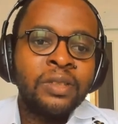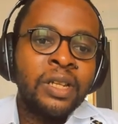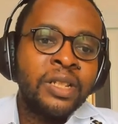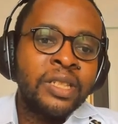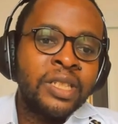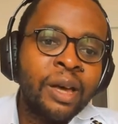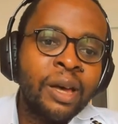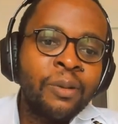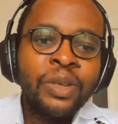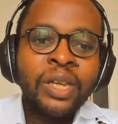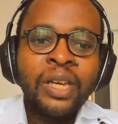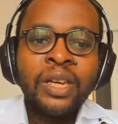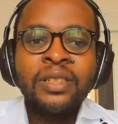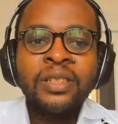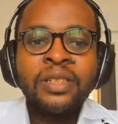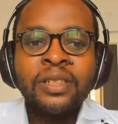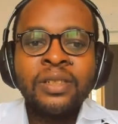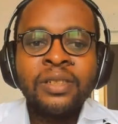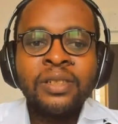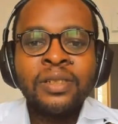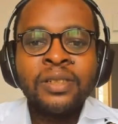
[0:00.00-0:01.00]
In some
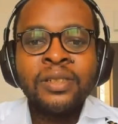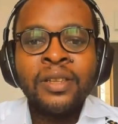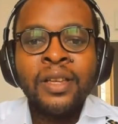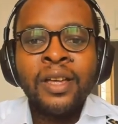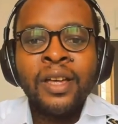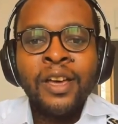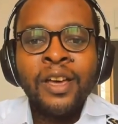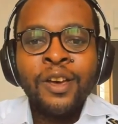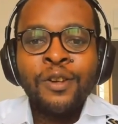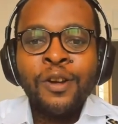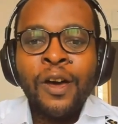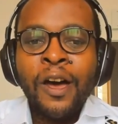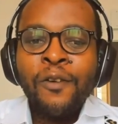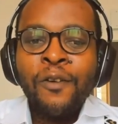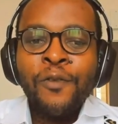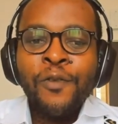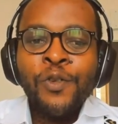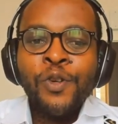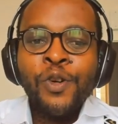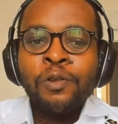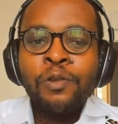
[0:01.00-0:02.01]
cases, you
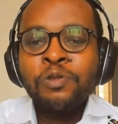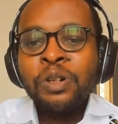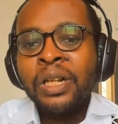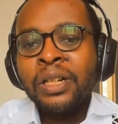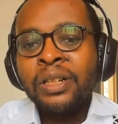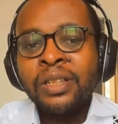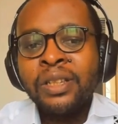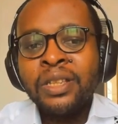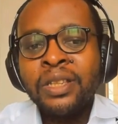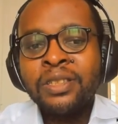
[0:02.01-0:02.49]
know,